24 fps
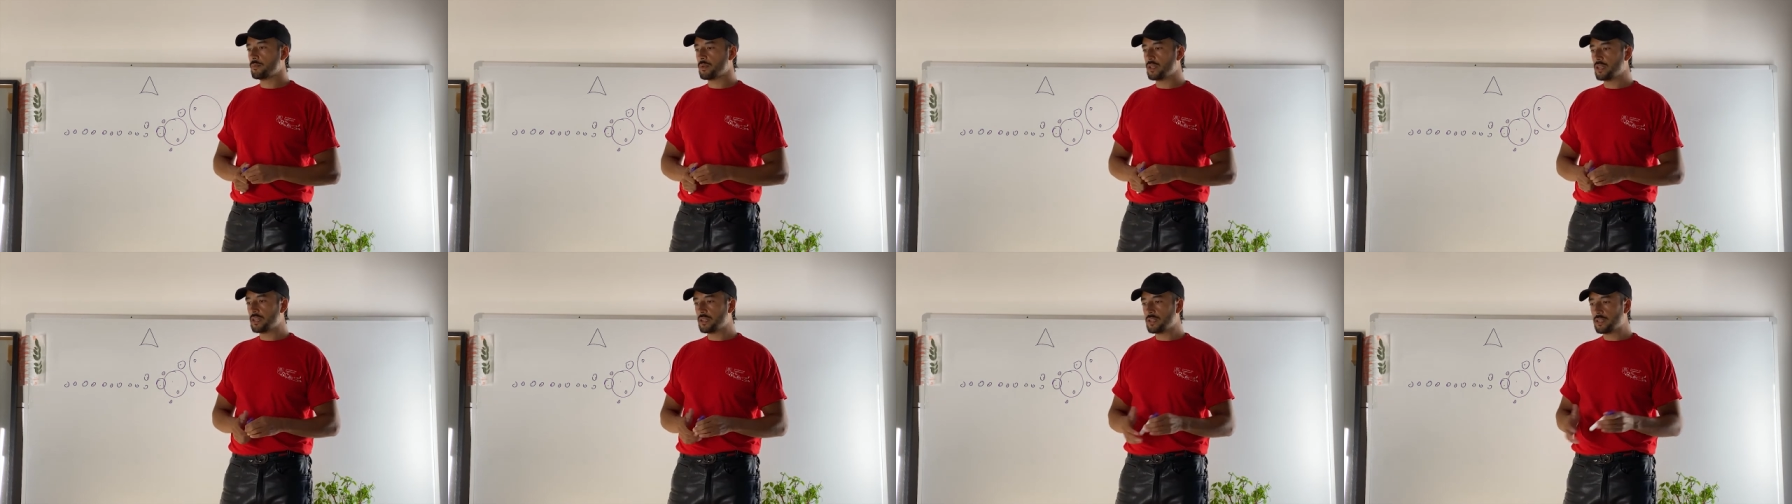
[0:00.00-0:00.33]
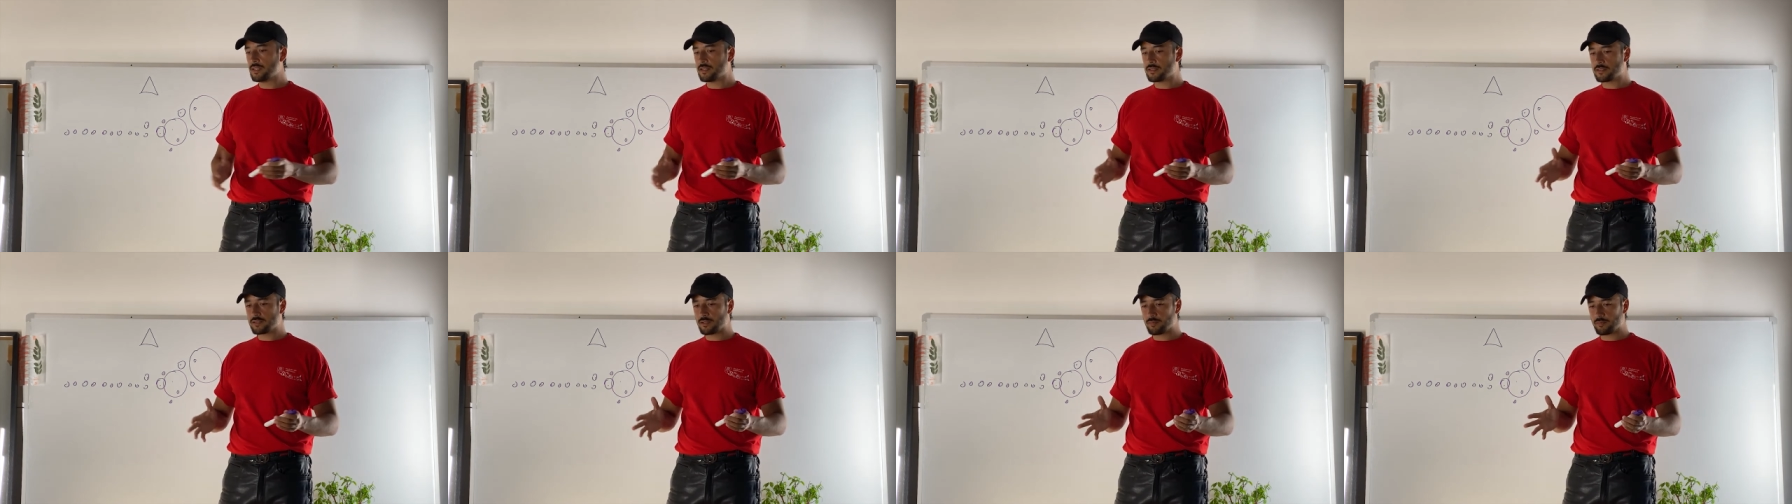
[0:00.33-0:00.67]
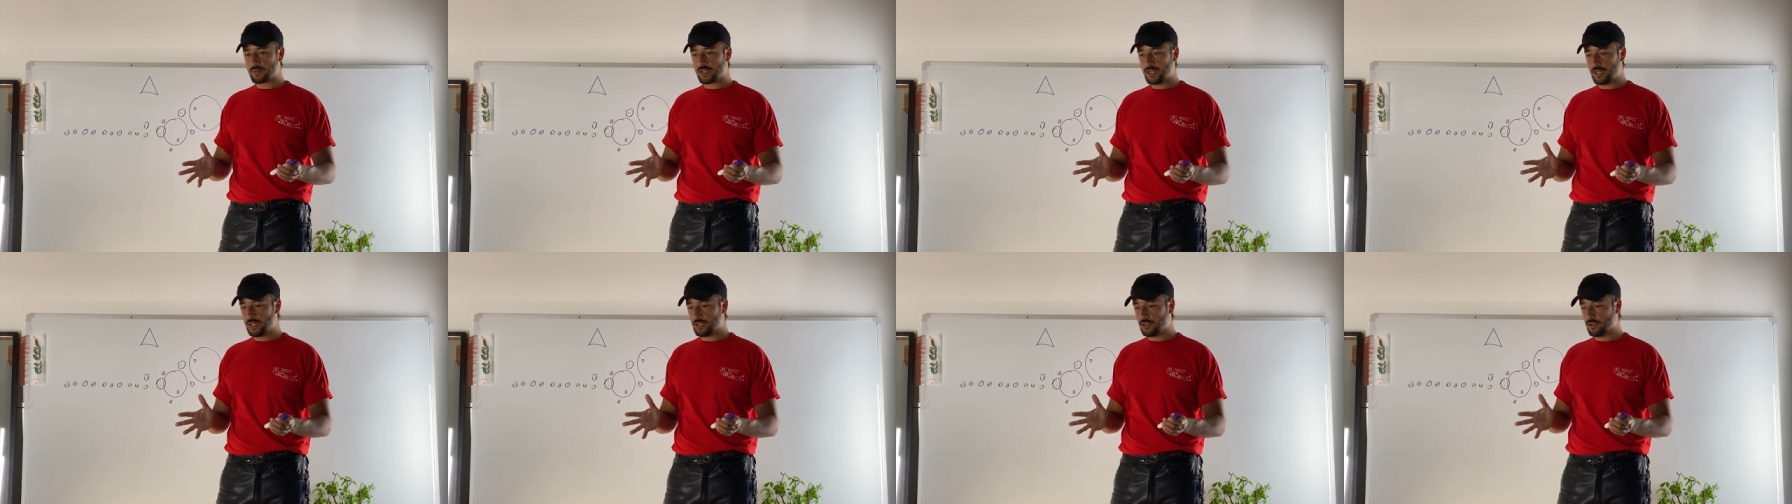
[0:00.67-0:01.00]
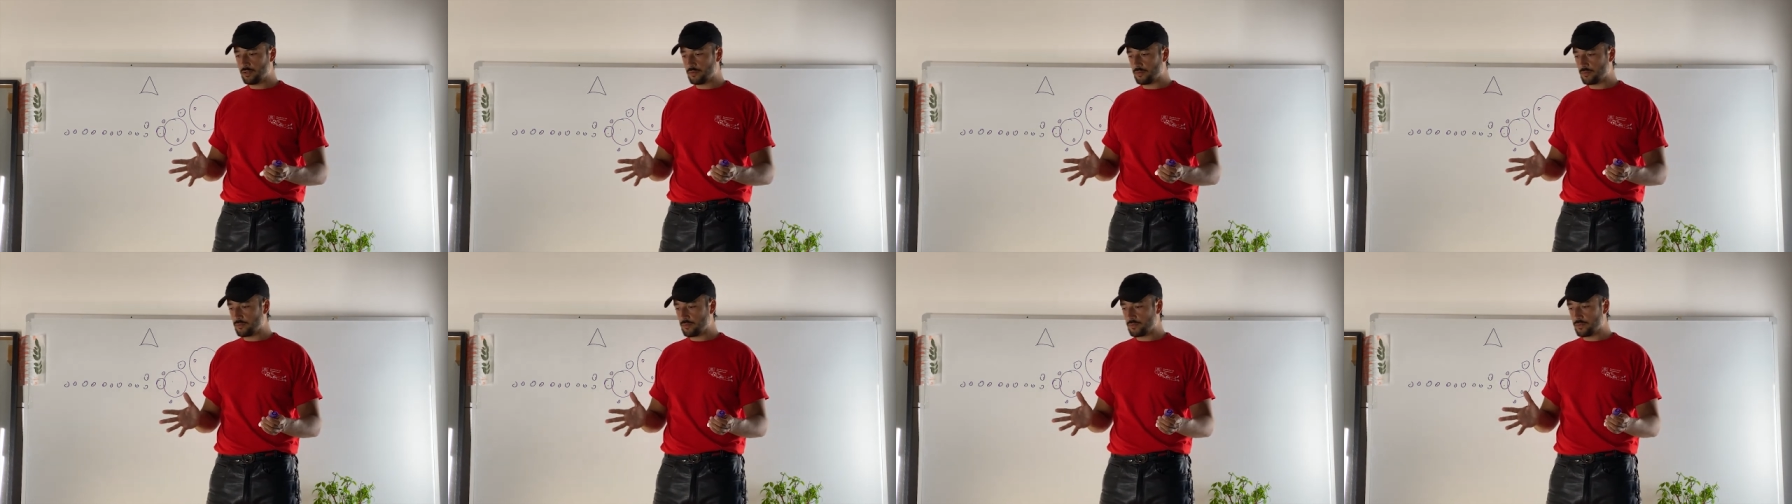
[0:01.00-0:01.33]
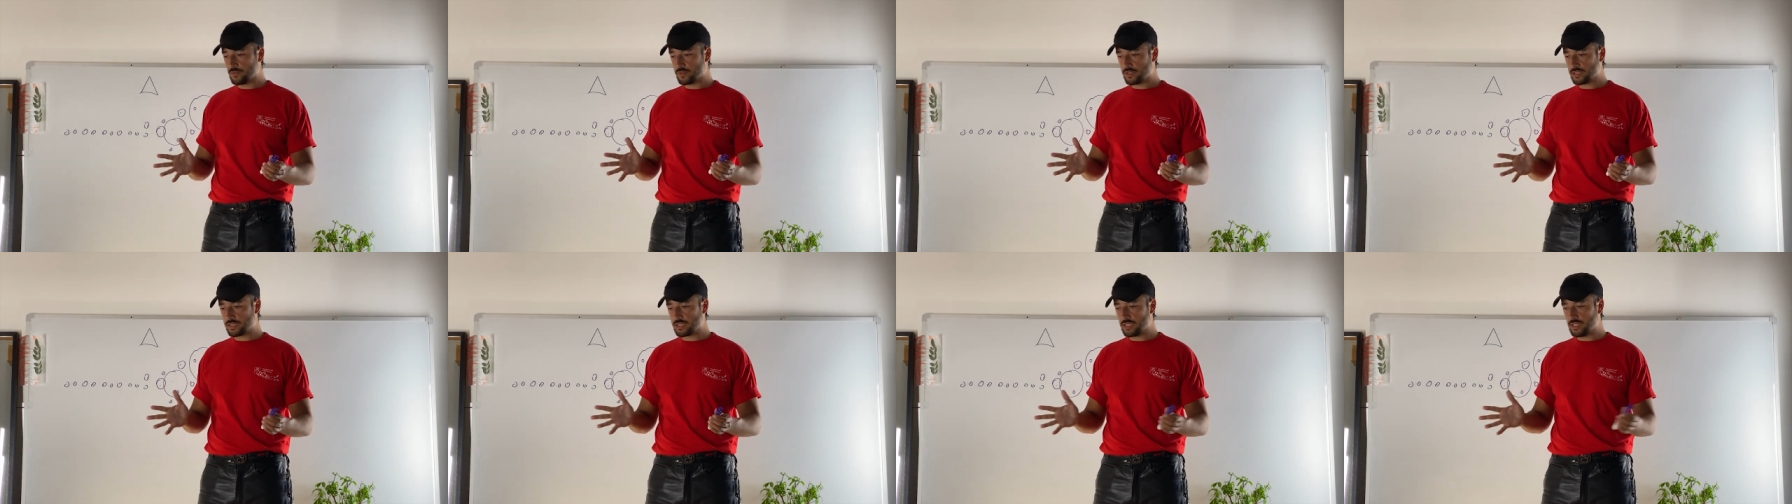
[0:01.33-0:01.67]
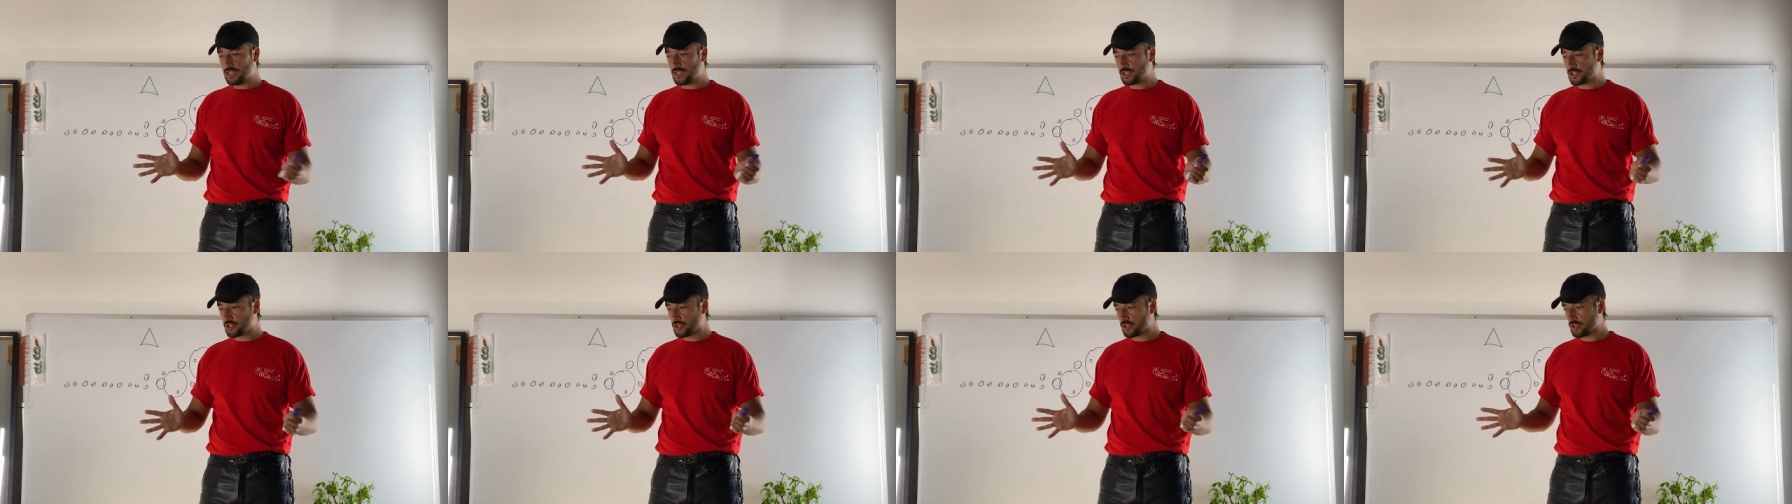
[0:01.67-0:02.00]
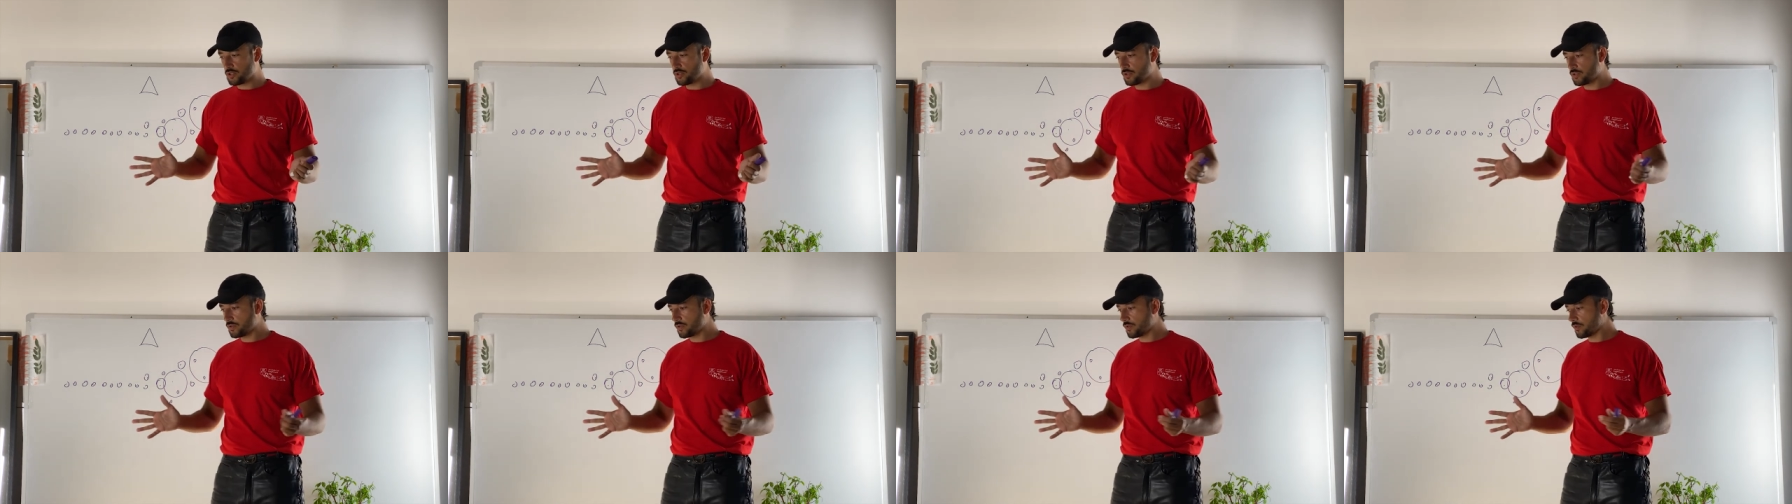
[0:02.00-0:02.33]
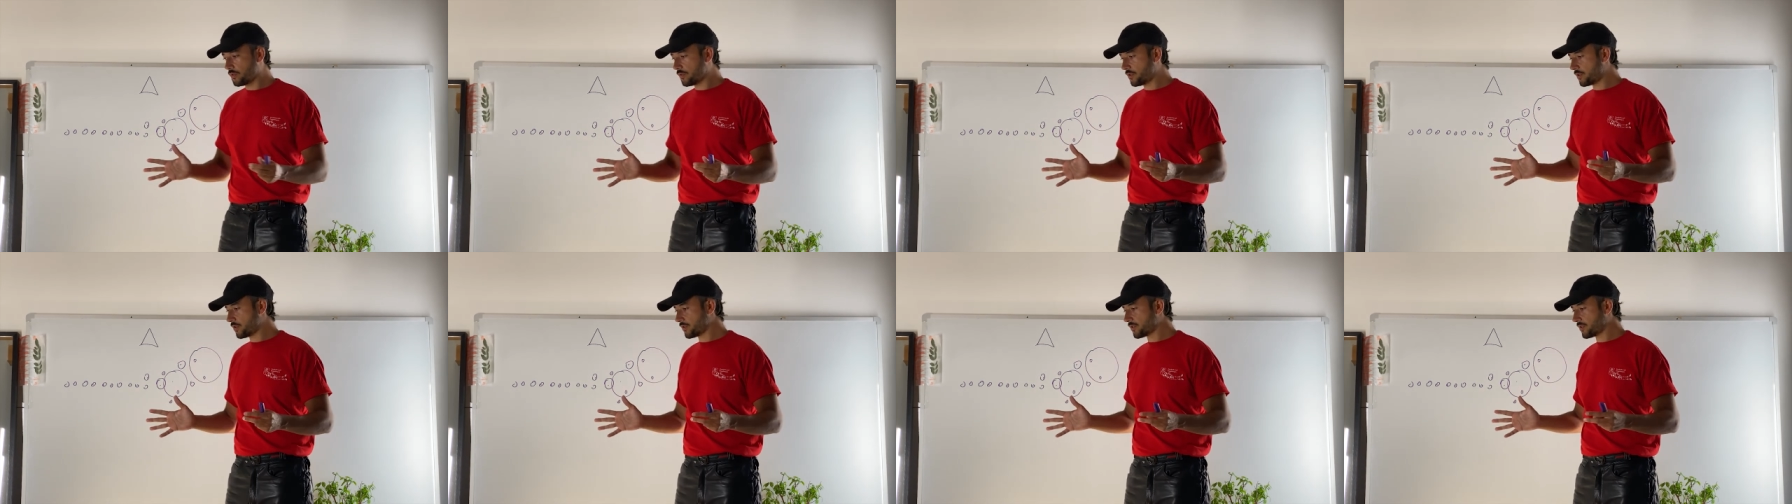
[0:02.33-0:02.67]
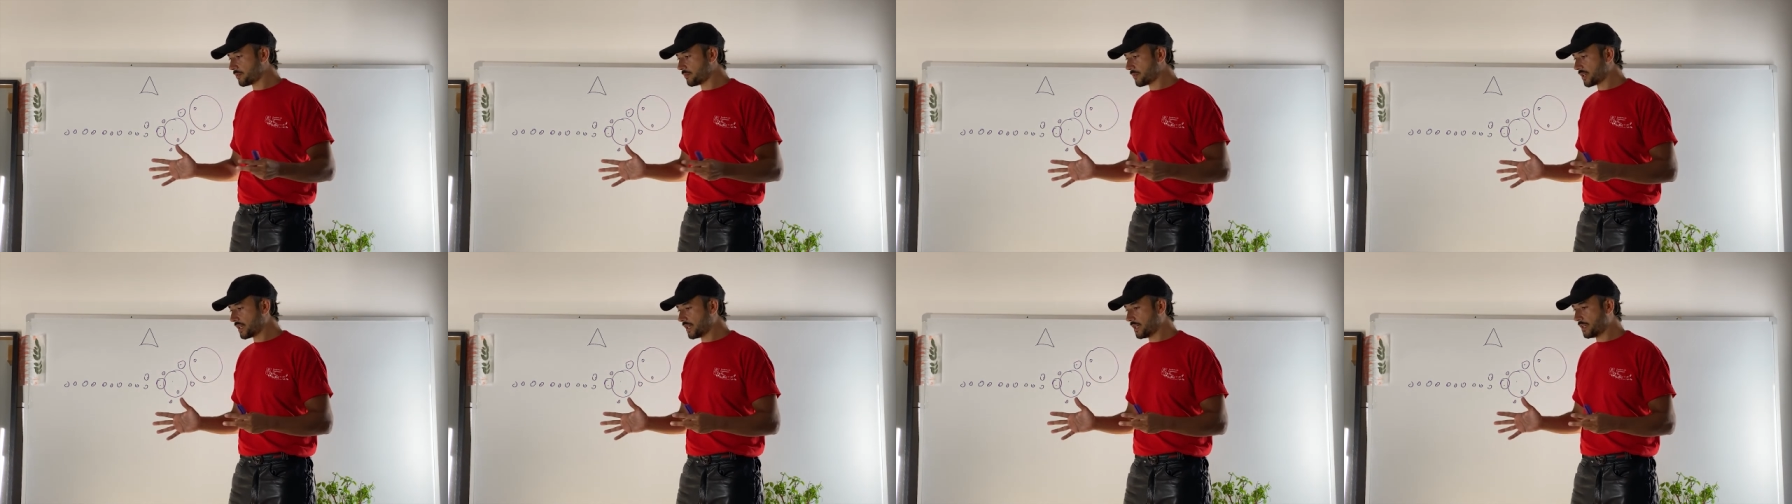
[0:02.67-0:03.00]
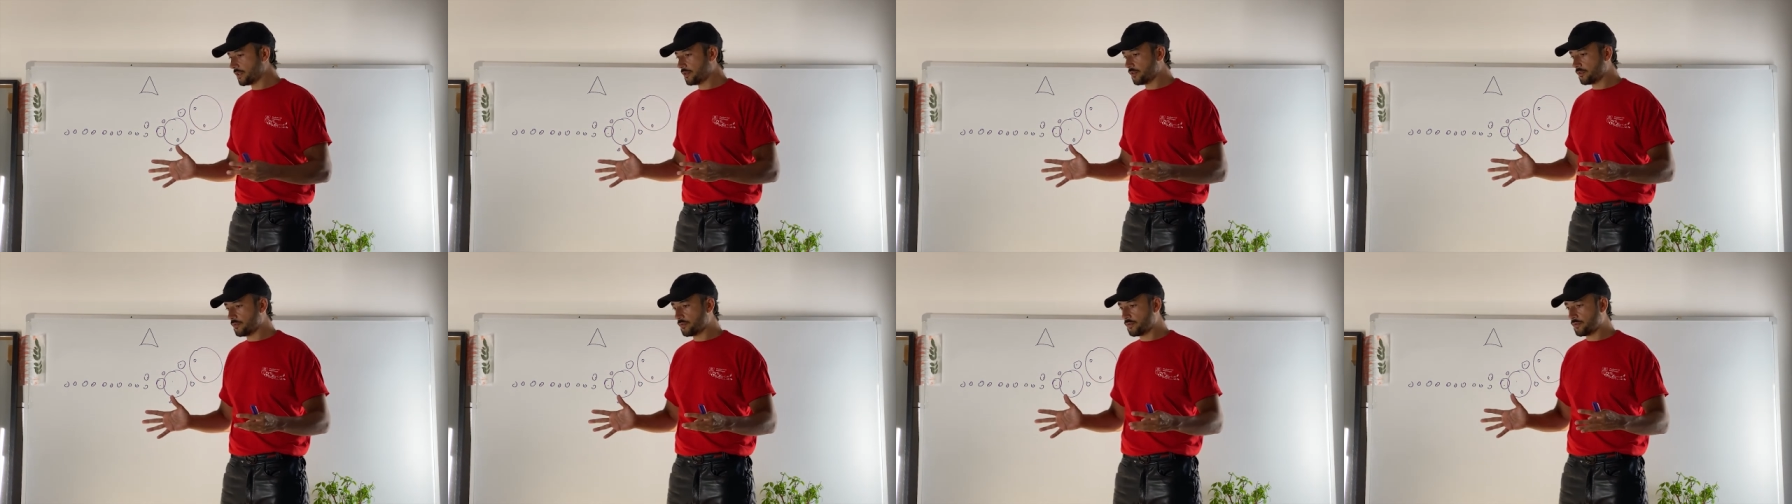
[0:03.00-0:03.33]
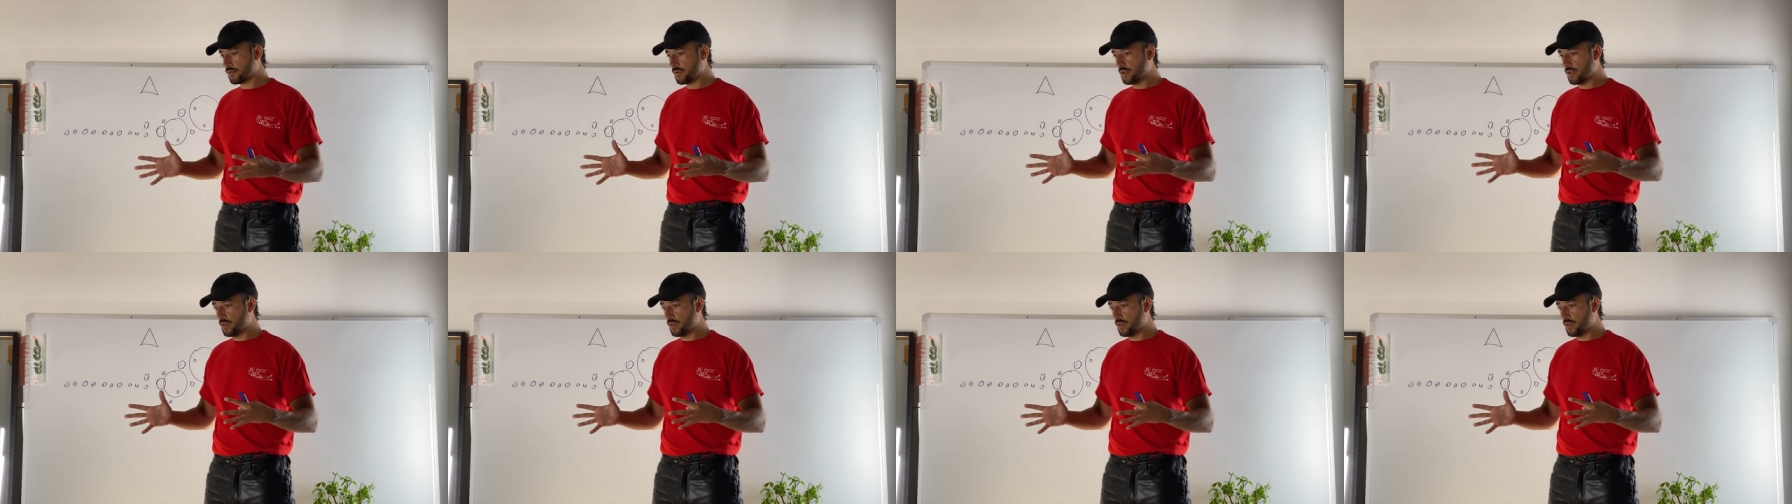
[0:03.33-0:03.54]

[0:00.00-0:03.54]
we need some kind of selection or some kind of